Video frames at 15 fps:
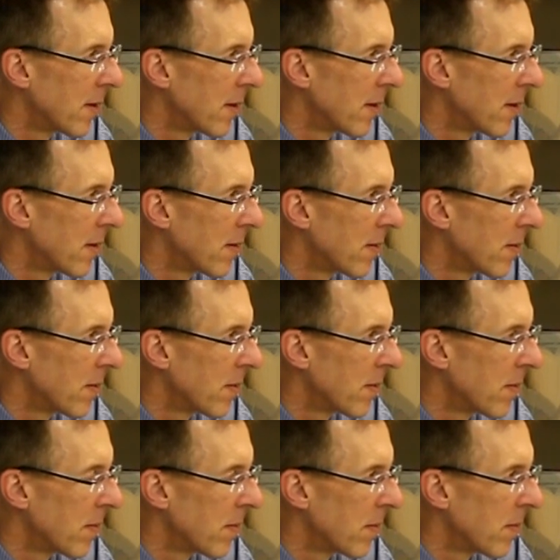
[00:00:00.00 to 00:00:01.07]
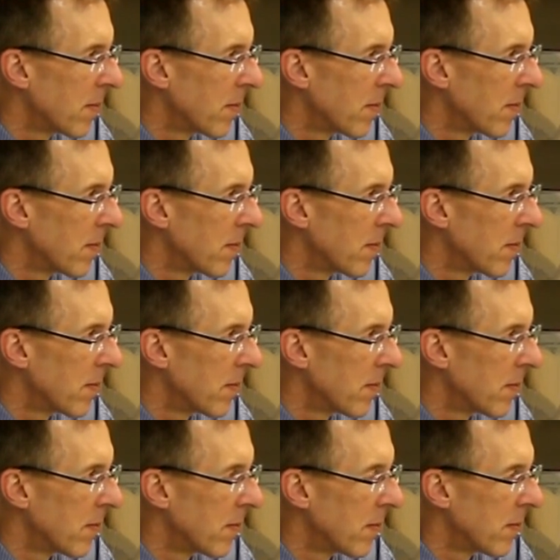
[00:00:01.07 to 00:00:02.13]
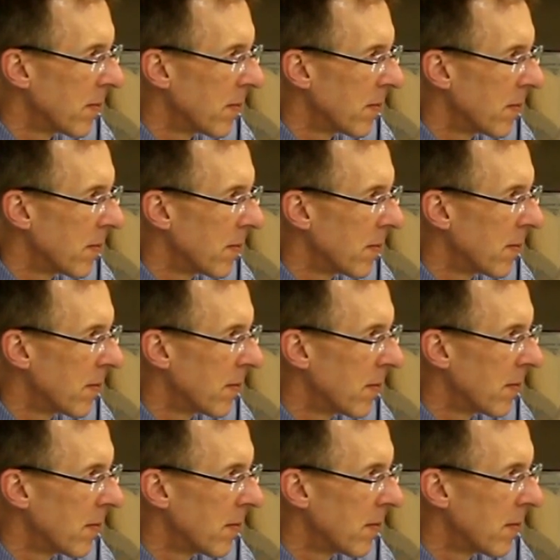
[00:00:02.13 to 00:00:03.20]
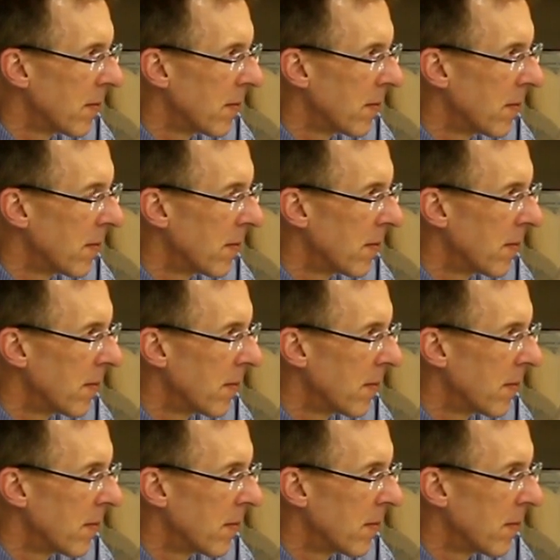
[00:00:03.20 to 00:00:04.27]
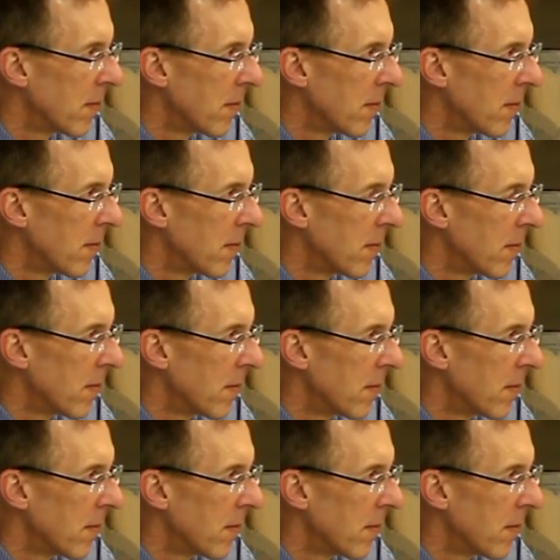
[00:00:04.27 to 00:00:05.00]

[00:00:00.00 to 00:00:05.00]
No words are spoken by the person on screen.